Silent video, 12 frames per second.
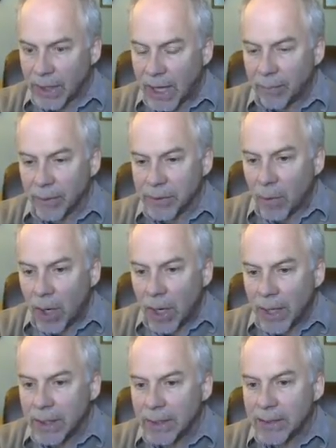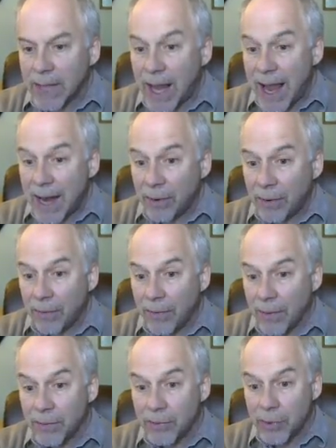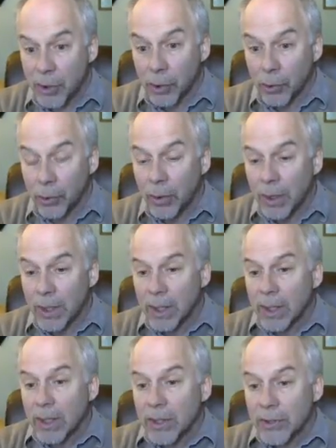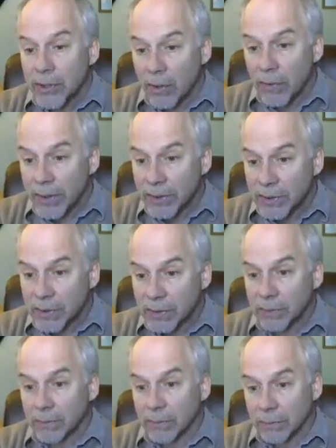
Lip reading: k plus 1, is higher than 2. So this